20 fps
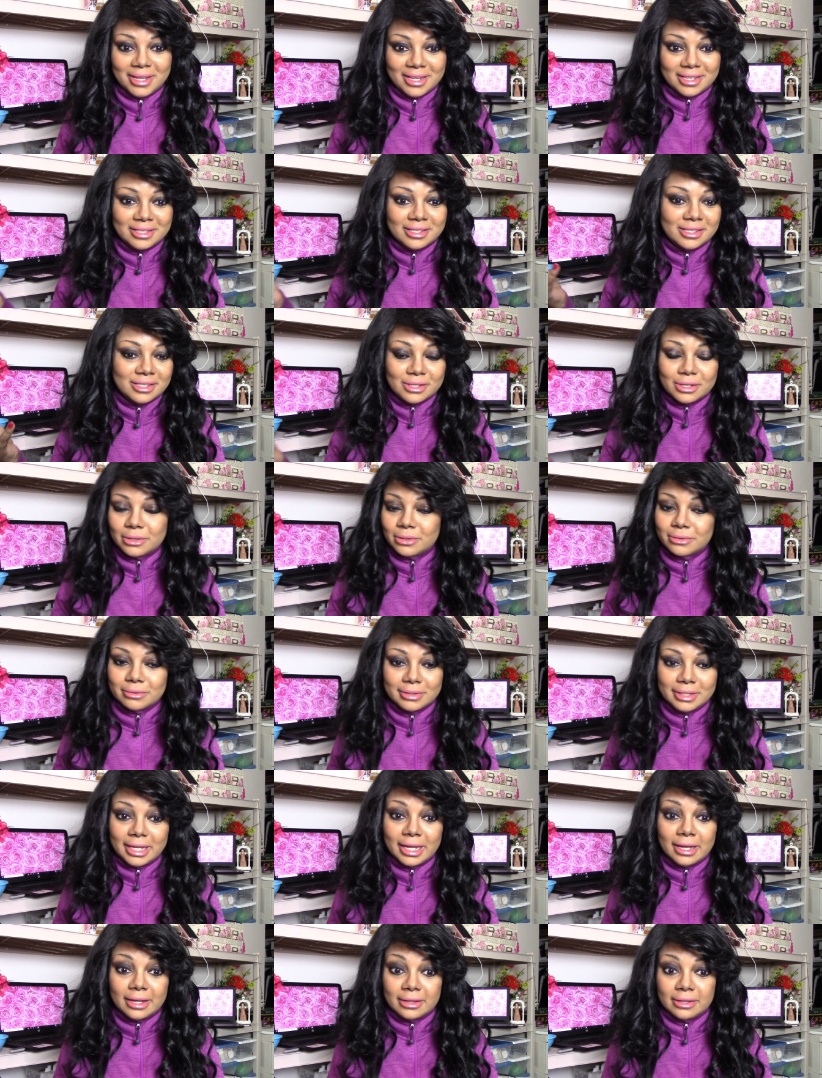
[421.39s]
and so
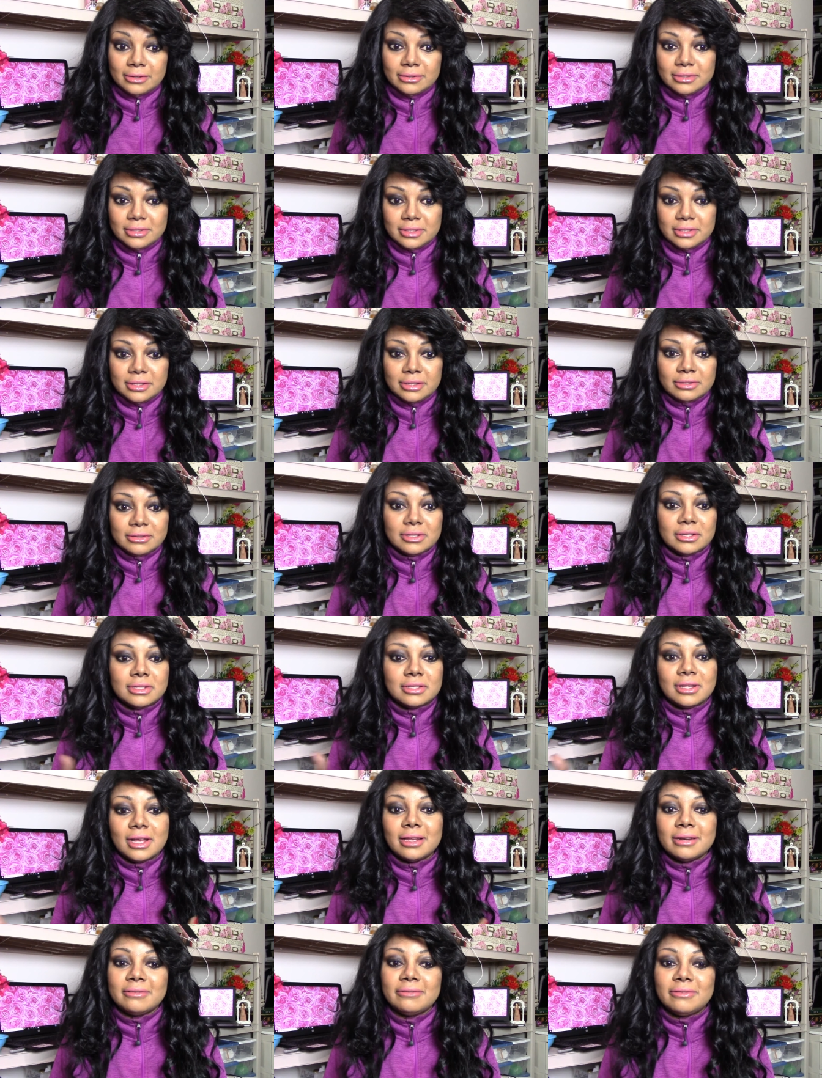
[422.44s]
yeah there's there's a
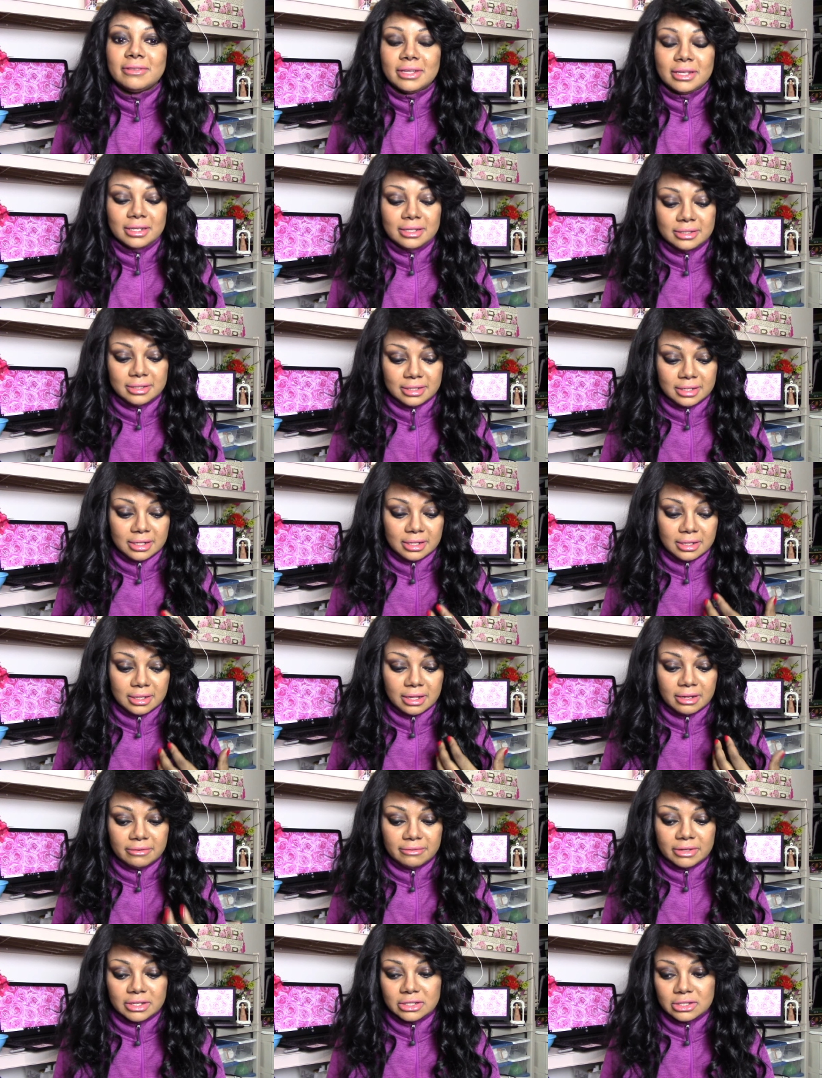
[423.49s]
lot of things and a
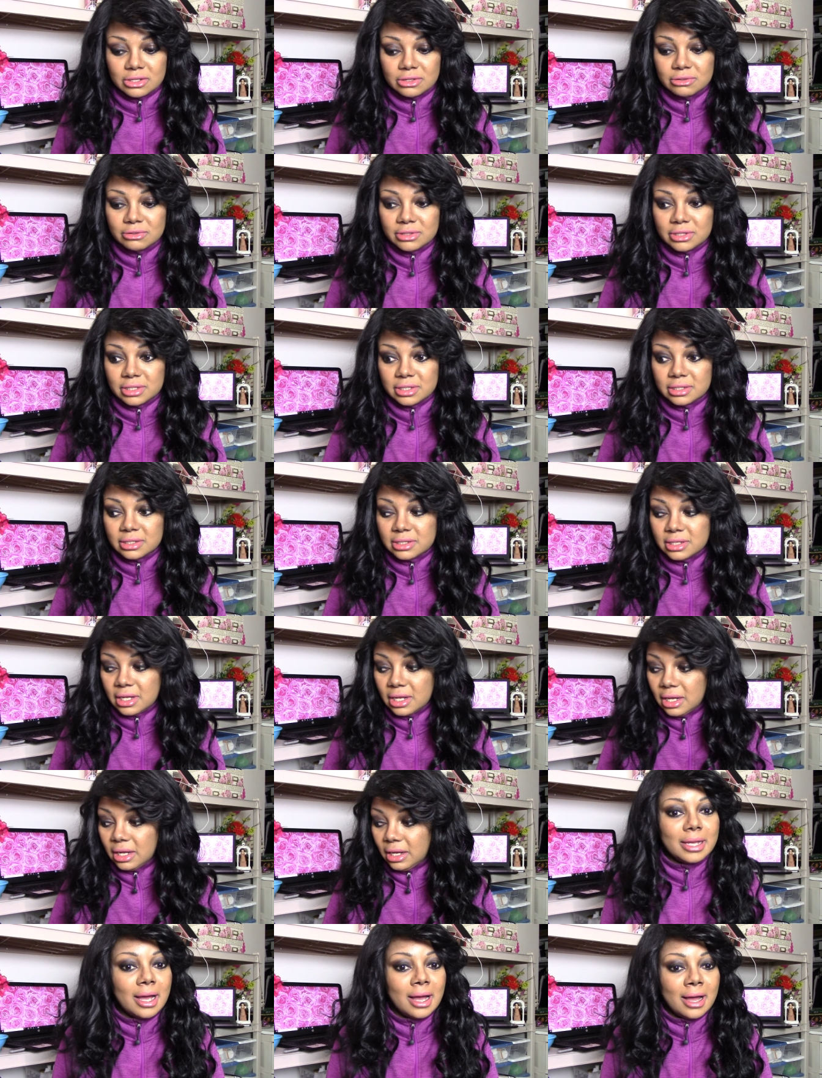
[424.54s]
lot of excuses
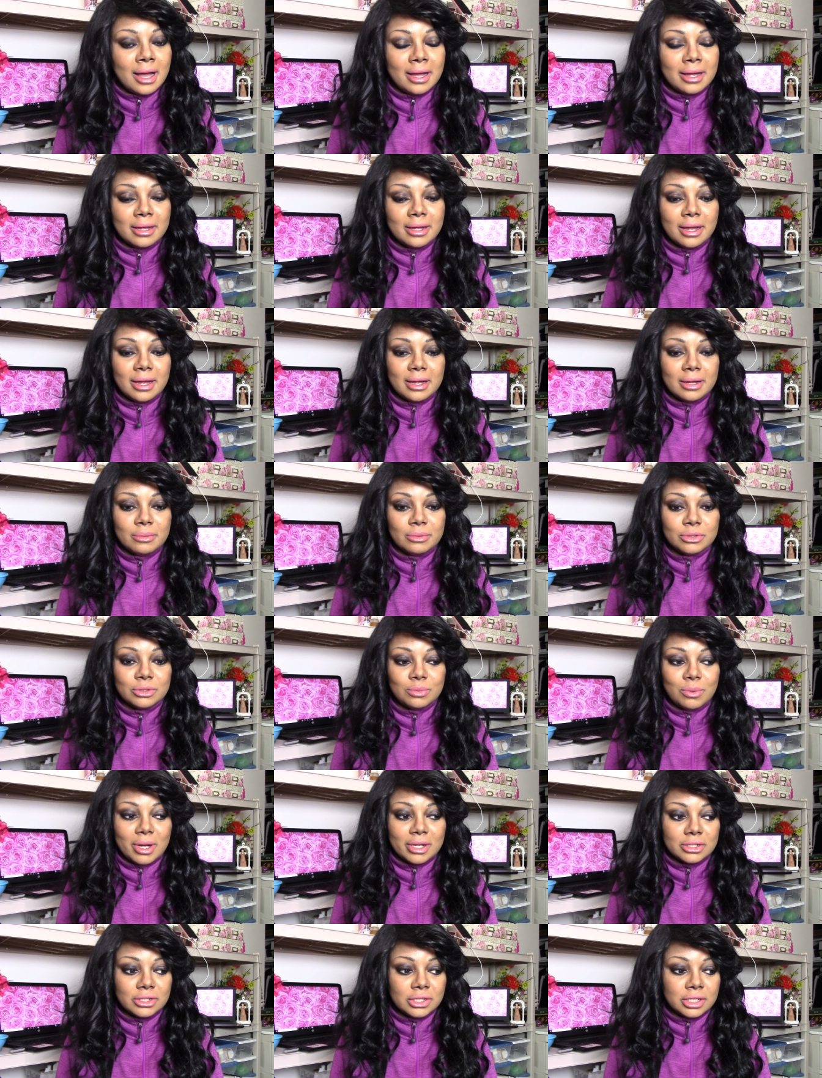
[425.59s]
yeah I, I was
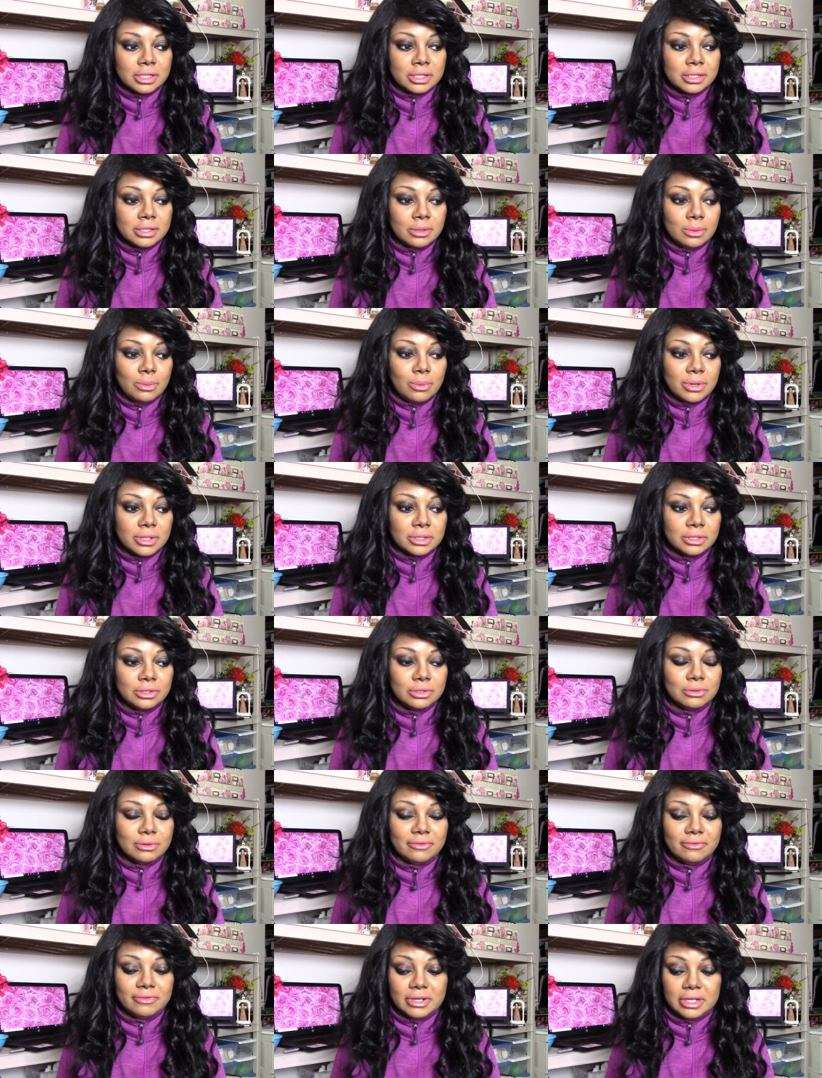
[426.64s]
watching someone
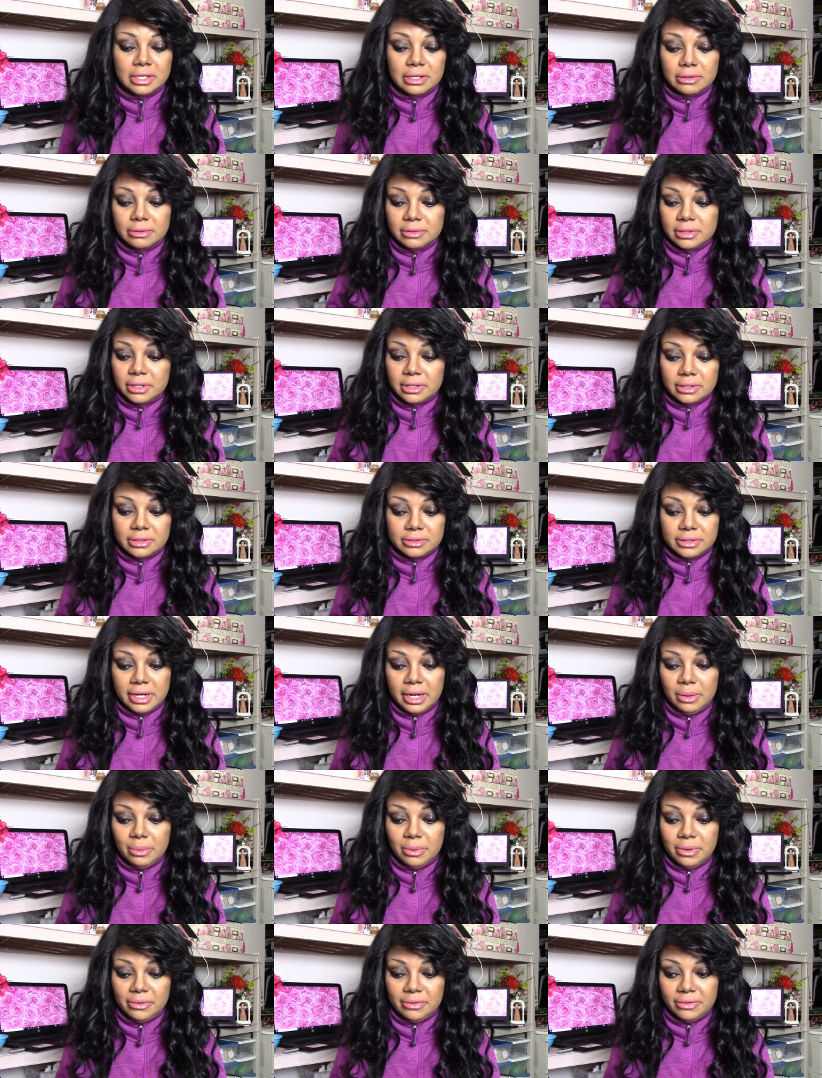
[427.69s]
do a video the other day
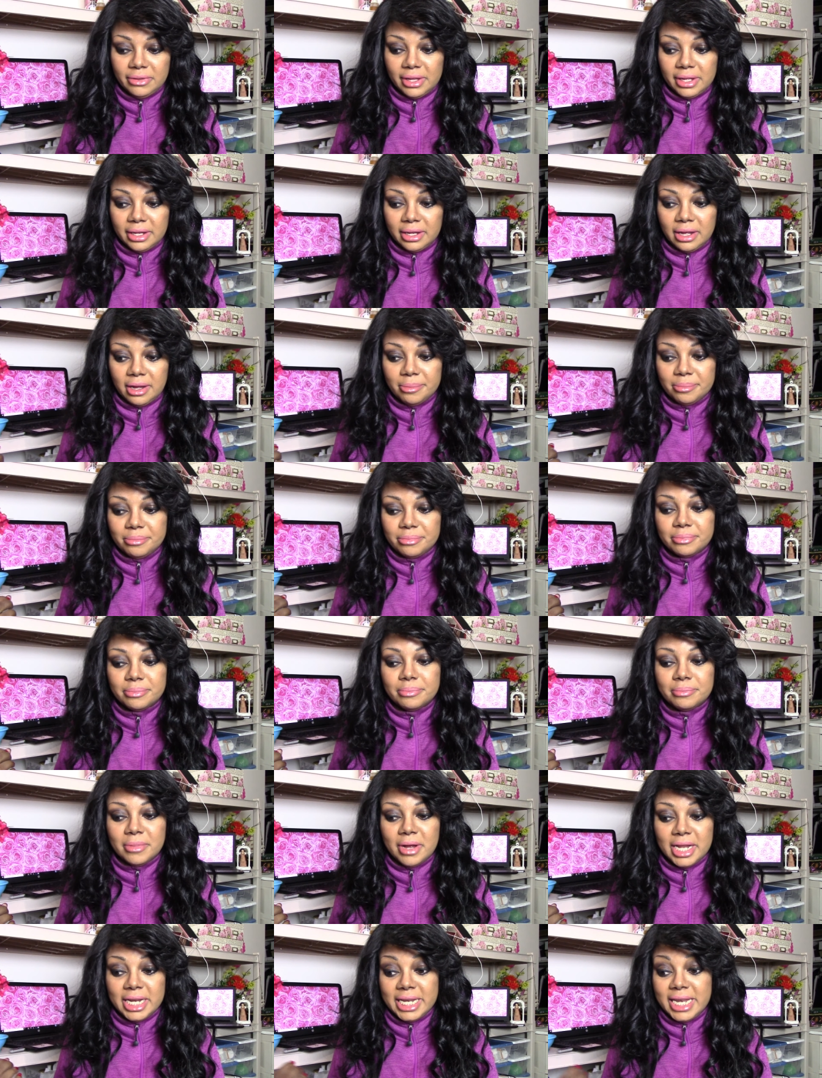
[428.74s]
with like a,
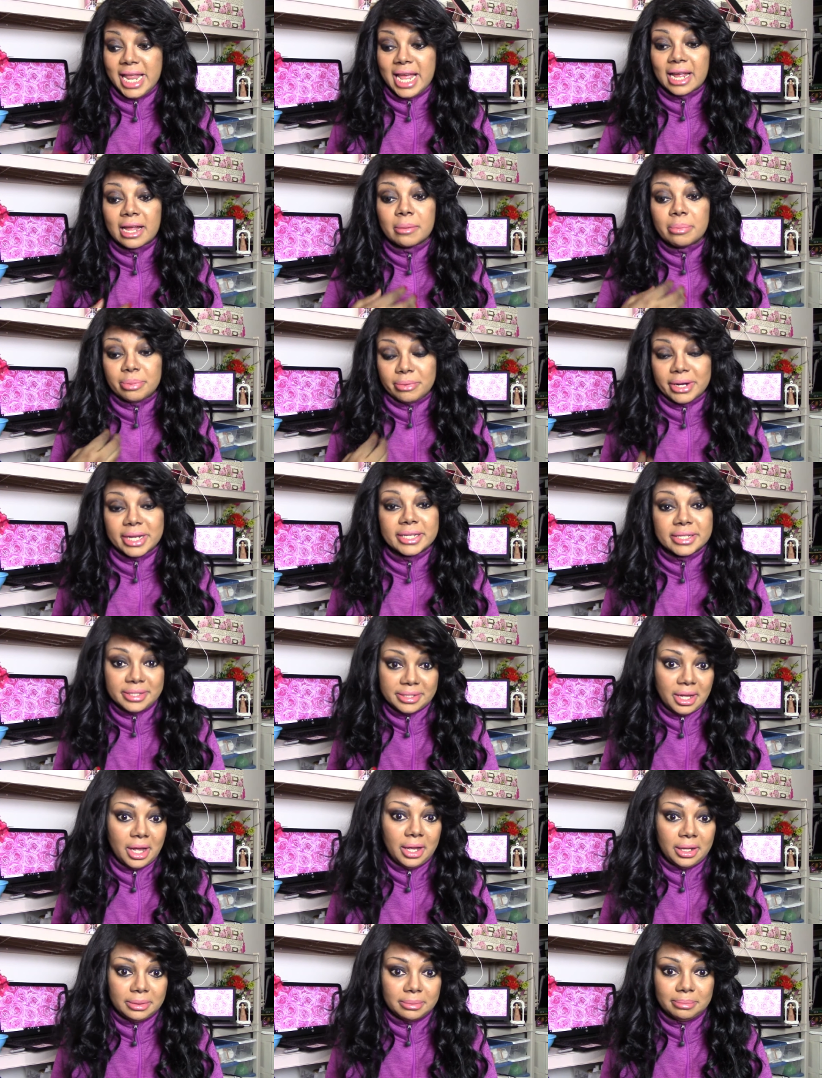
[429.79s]
a neck brace on